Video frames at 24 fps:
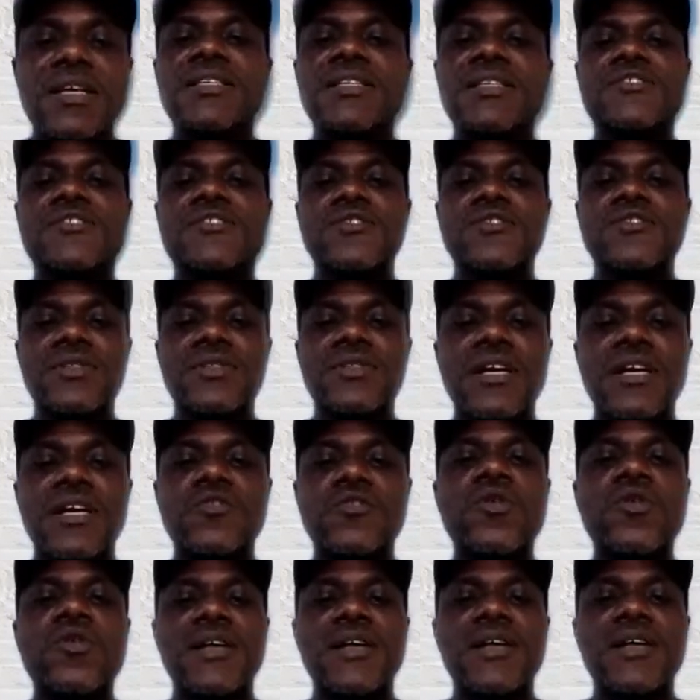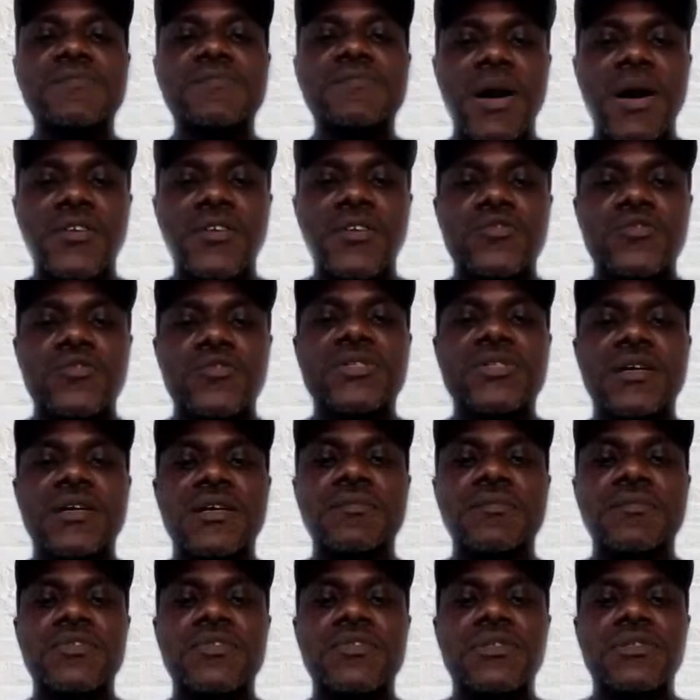The Sultan, who has power to tell
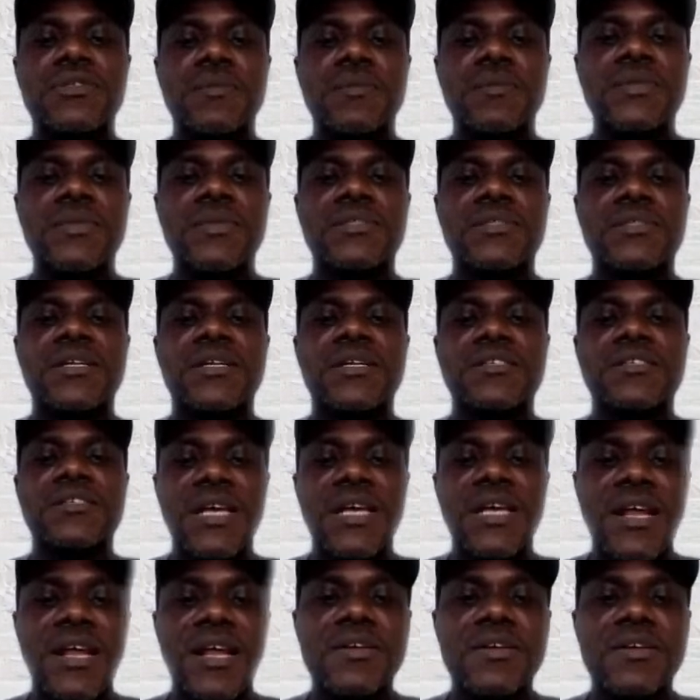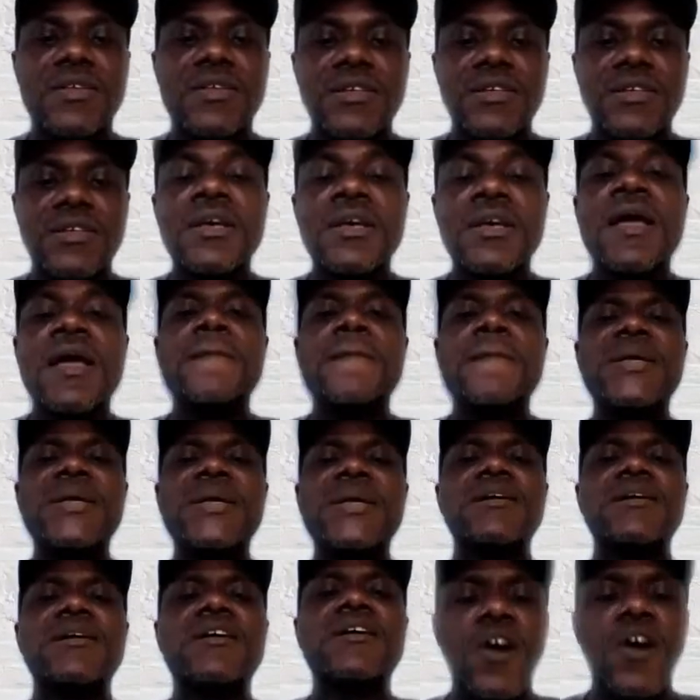them to stop, is not saying anything
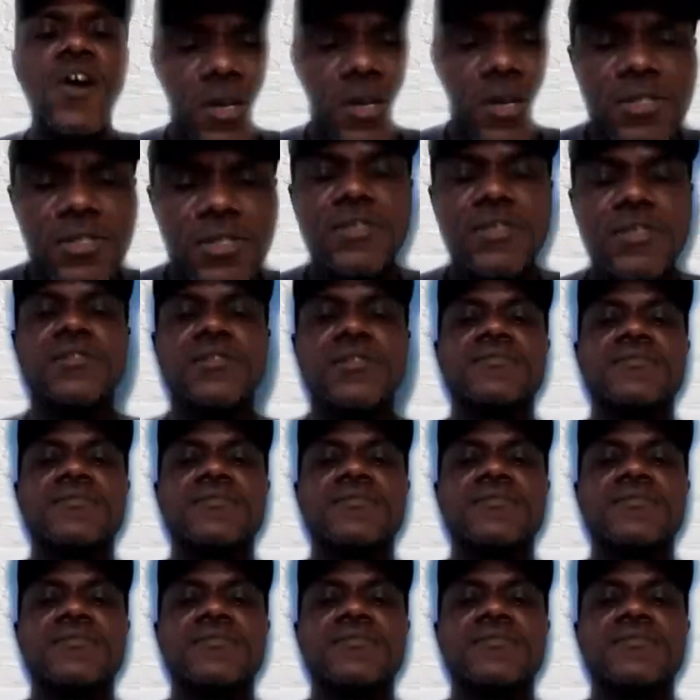because